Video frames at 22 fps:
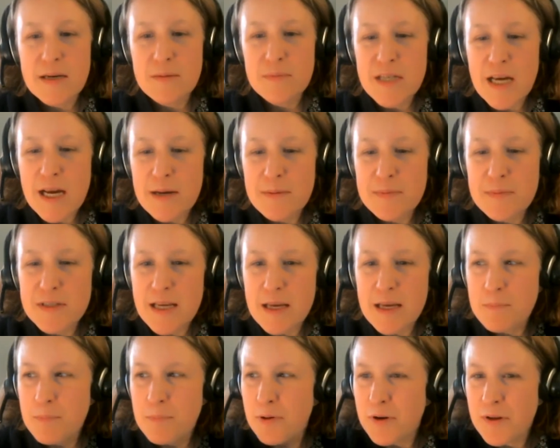sometimes
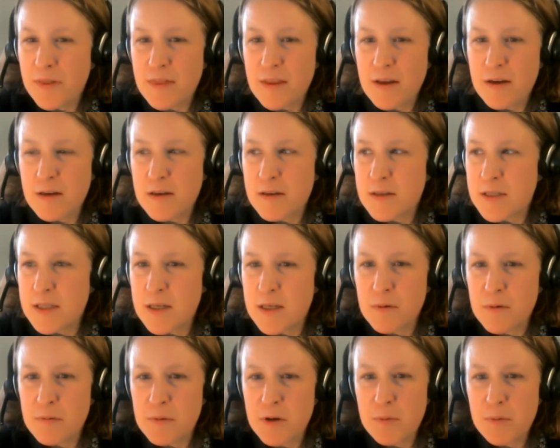they put the
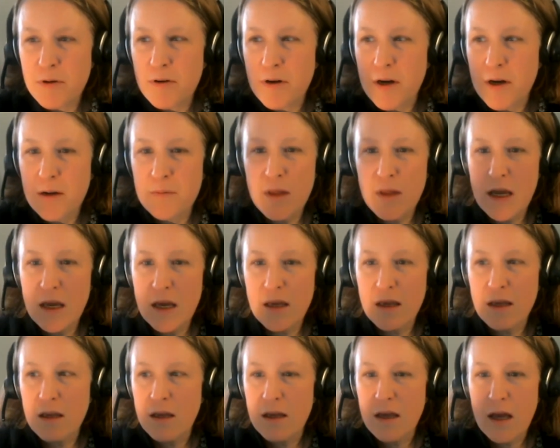summer meal program
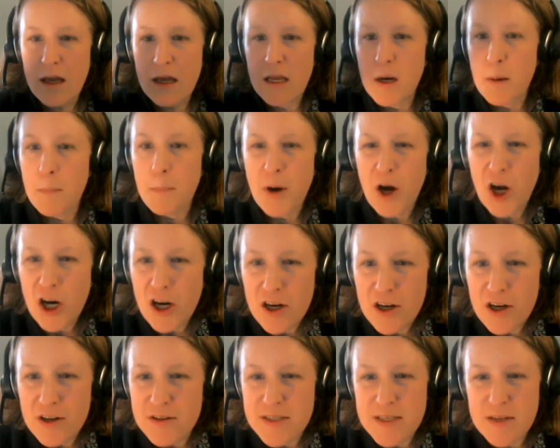like in a
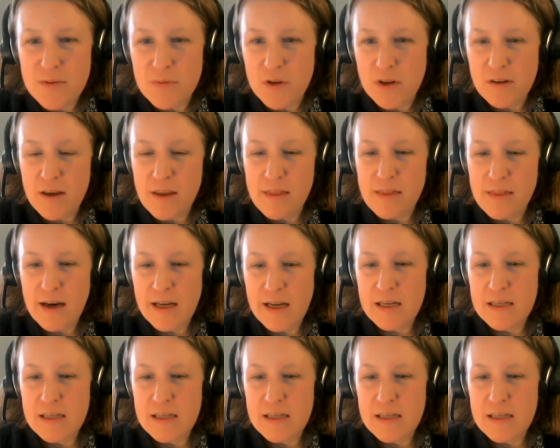park or something like that.